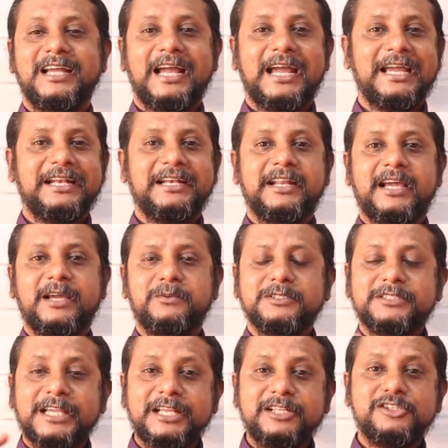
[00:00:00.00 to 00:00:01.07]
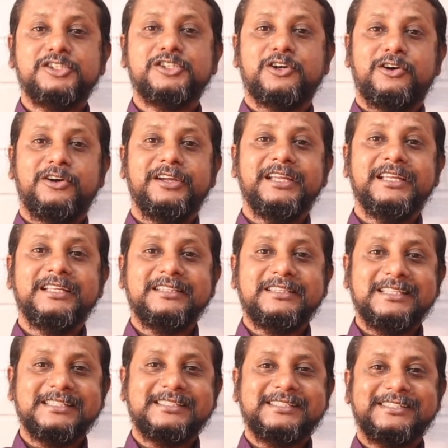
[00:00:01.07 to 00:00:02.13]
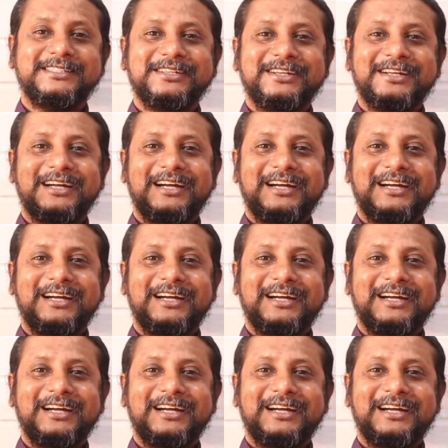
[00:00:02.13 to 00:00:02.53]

And I was enjoying this,